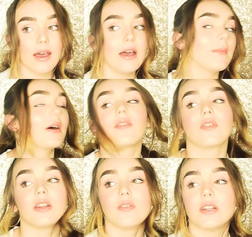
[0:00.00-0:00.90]
I
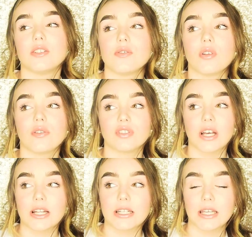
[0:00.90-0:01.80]
really, really do love
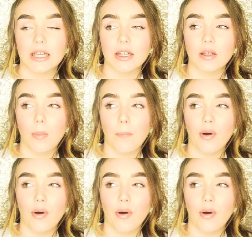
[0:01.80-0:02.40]
Jaclyn Hill,